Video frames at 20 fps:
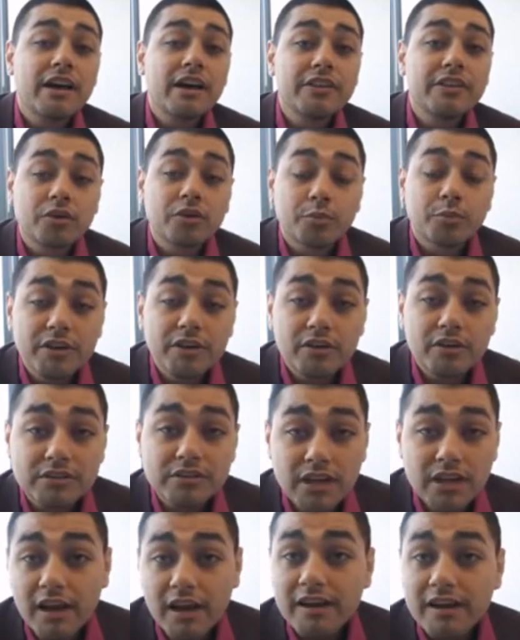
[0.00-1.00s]
the real
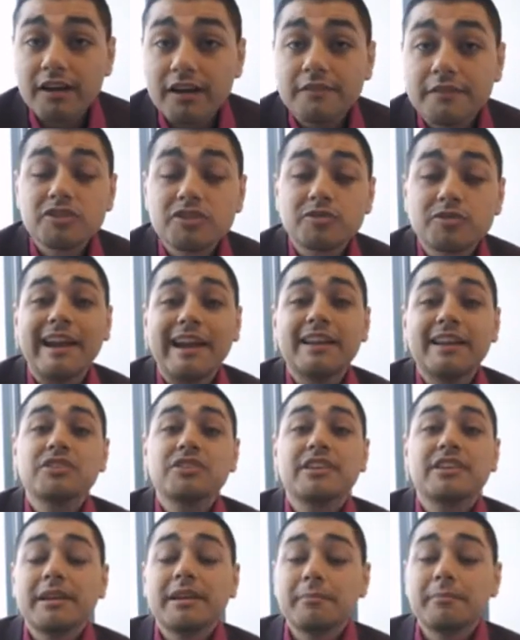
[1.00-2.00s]
talk of
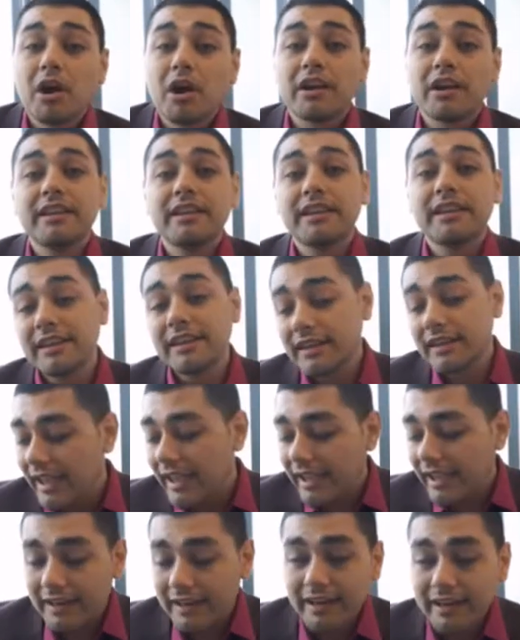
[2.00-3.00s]
strategy and marketing
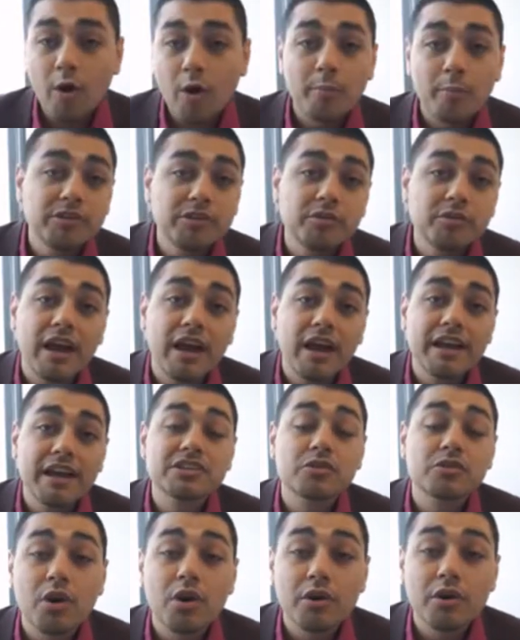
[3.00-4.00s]
and helping you guys
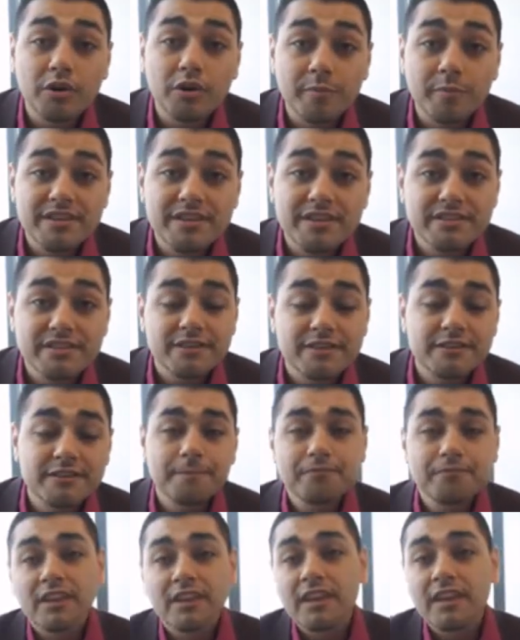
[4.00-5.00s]
grow your business.
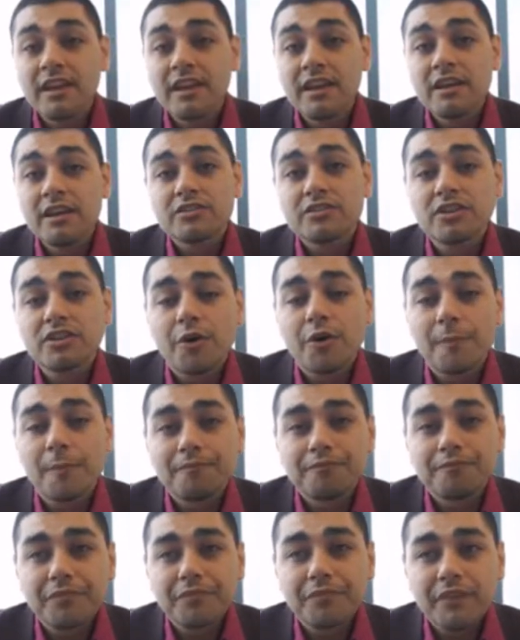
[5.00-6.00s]
So
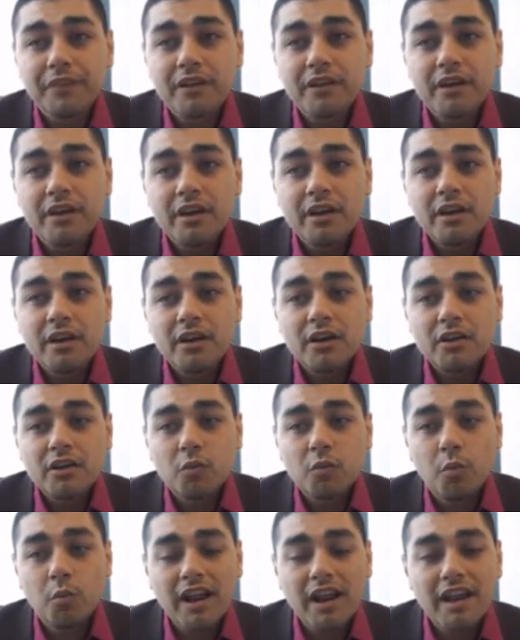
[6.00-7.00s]

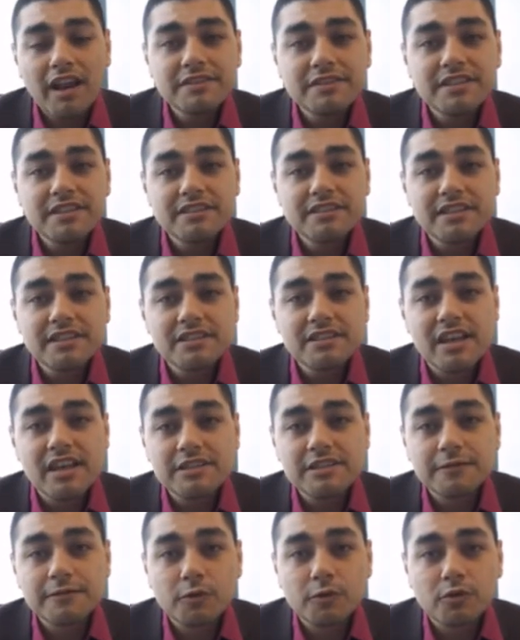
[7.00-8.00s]
what I've seen
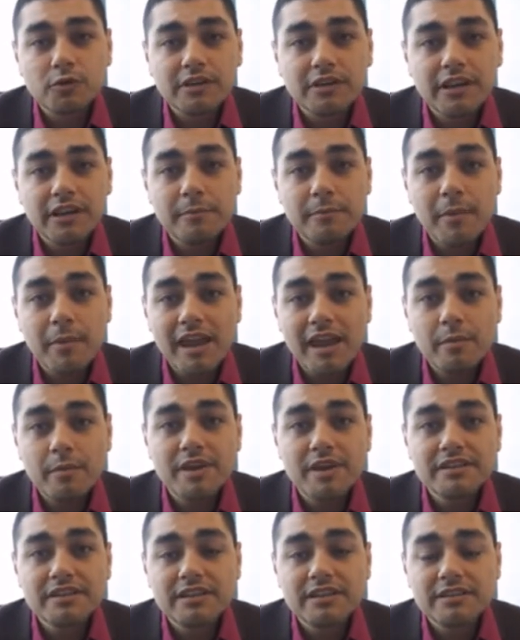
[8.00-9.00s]
successful in my
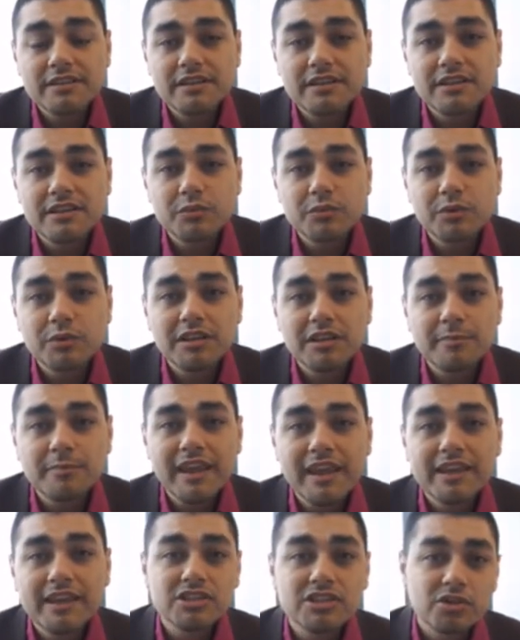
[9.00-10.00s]
business is really
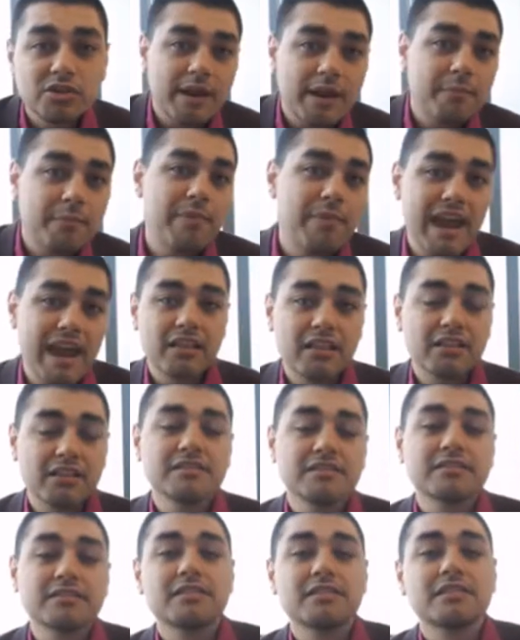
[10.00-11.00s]
making sure I
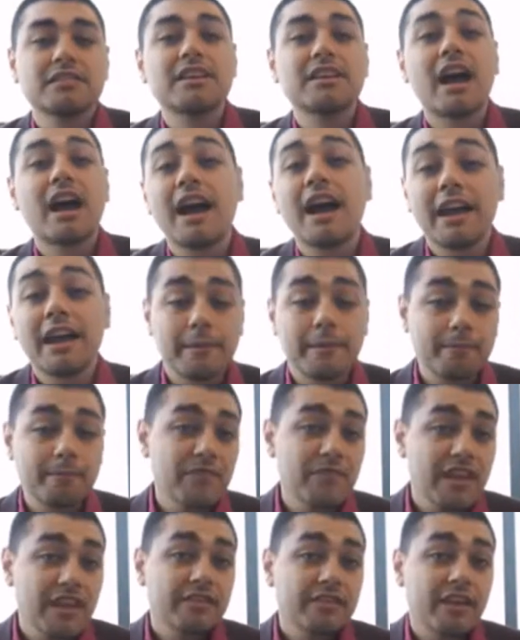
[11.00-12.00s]
balance the time
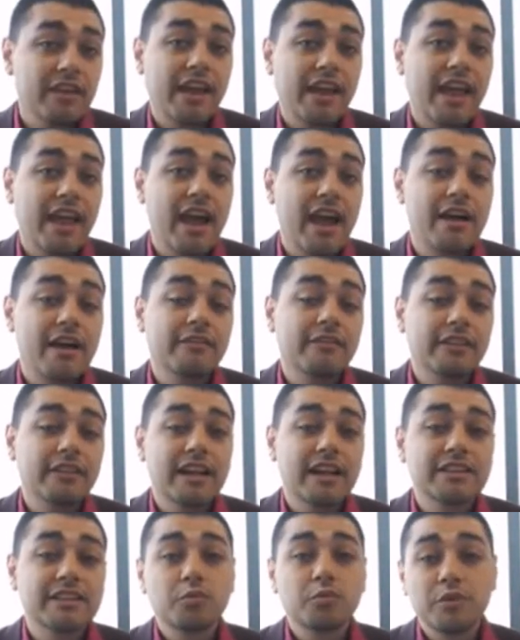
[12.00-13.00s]
that I have, and
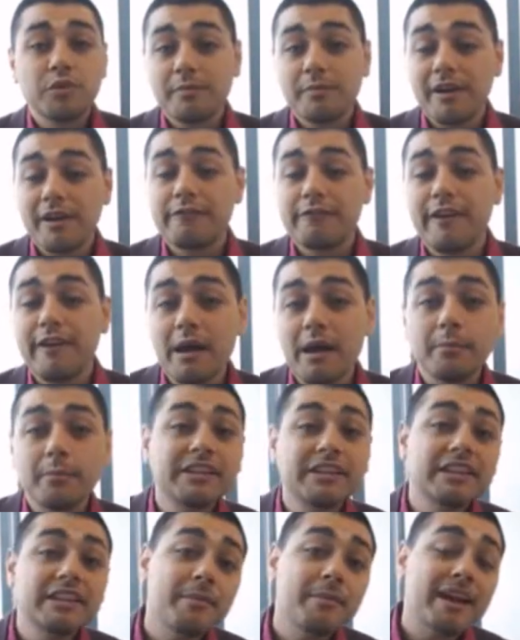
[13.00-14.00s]
that's with my
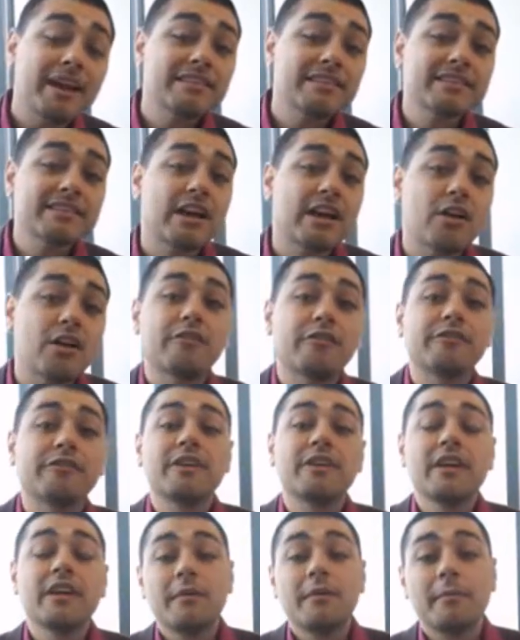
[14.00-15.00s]
family, myself,
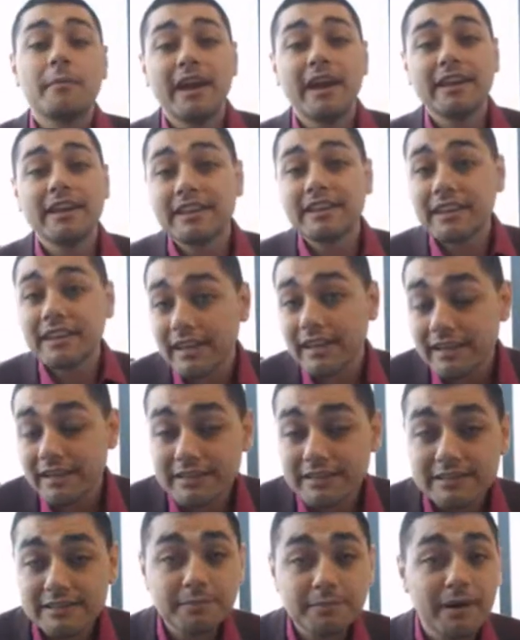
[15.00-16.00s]
my
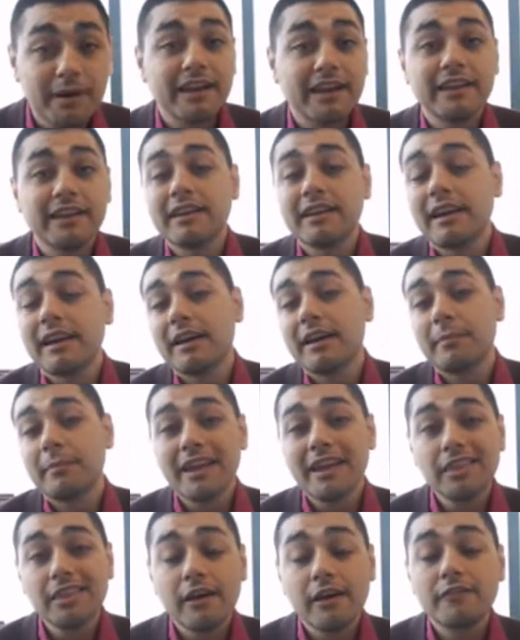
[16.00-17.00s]
kids, my uh, my
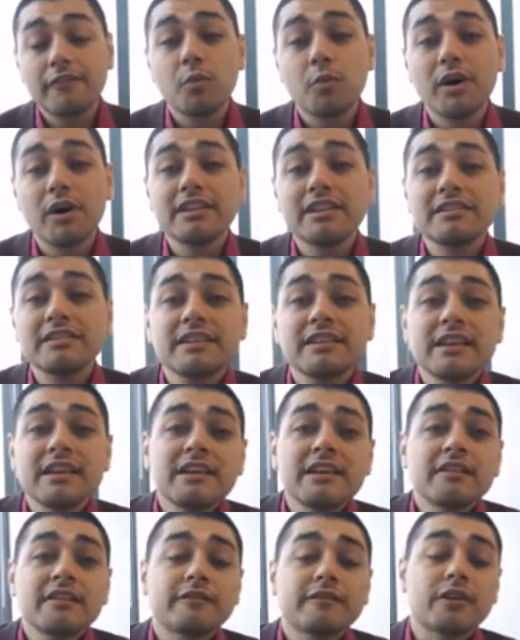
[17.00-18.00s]
loved ones,
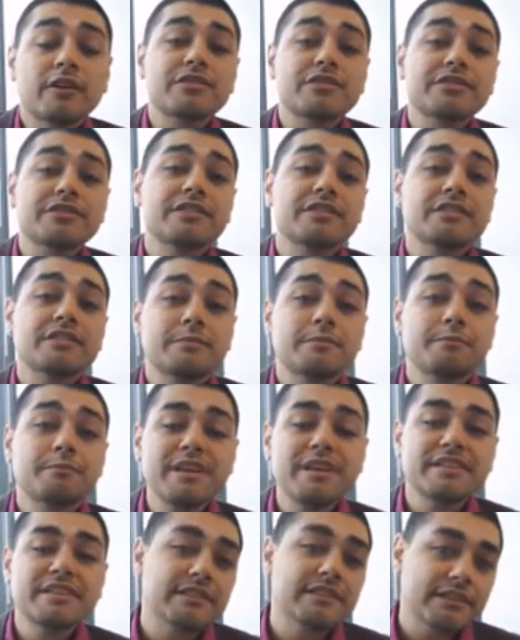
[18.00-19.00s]
versus
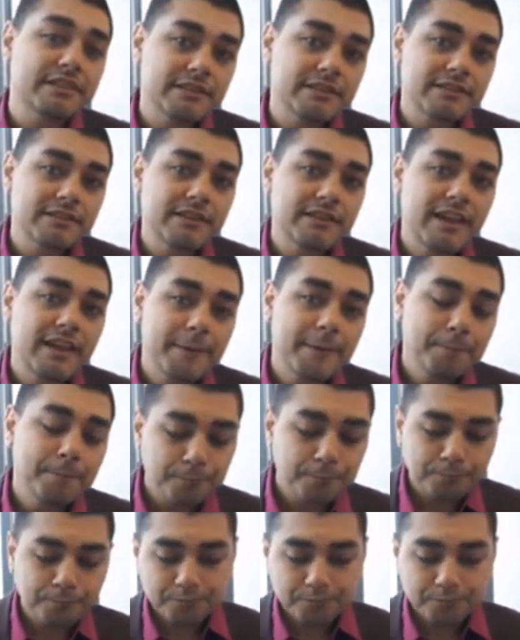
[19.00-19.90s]
business. Okay,